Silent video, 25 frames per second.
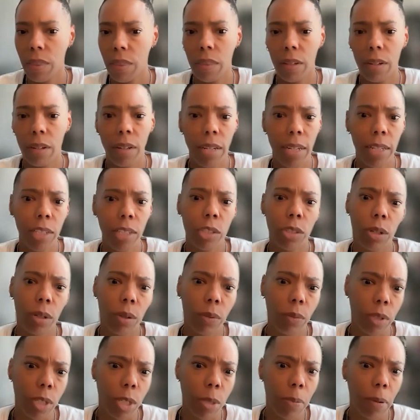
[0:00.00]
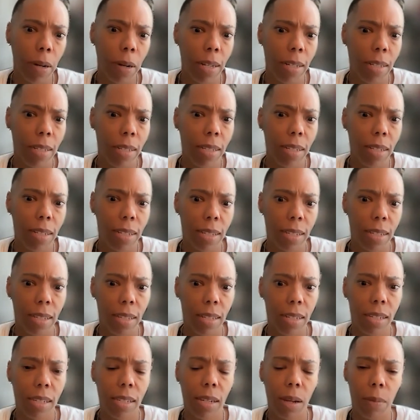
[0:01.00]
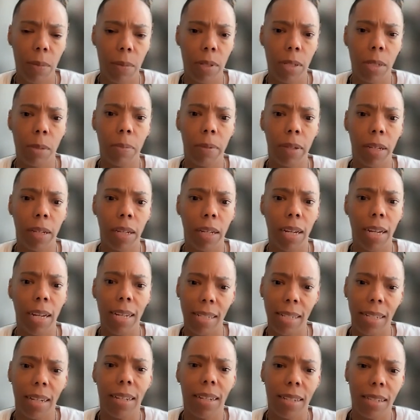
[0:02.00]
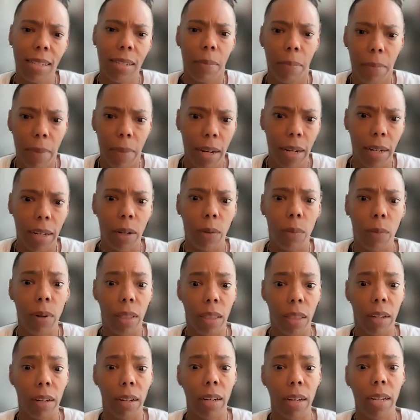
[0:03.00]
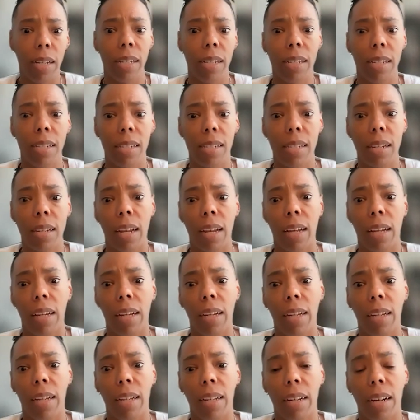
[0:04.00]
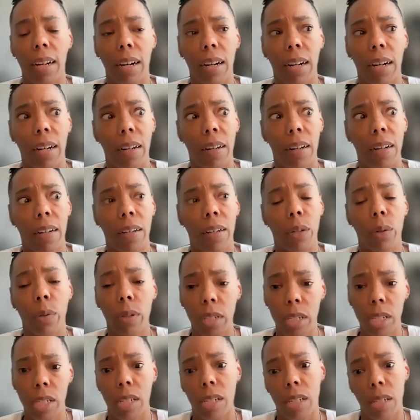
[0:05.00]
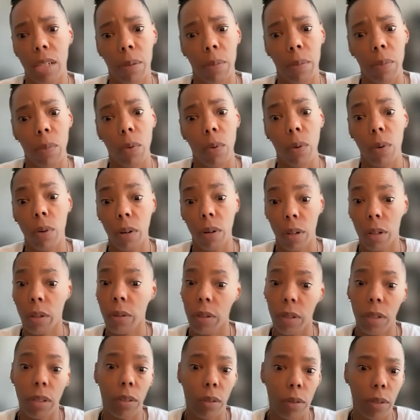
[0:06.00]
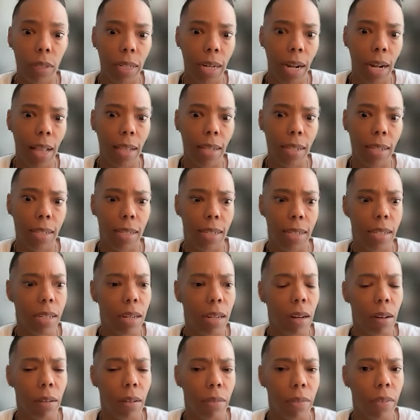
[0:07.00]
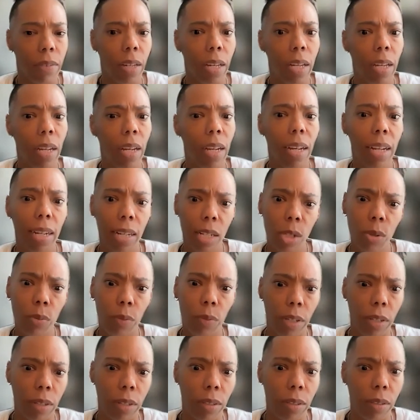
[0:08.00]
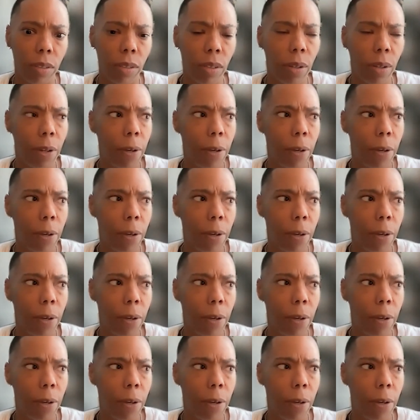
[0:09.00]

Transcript: the knee-jerk response is that someone's being anti-Semitic when there is a uh, criticism or a critical analysis of Israel,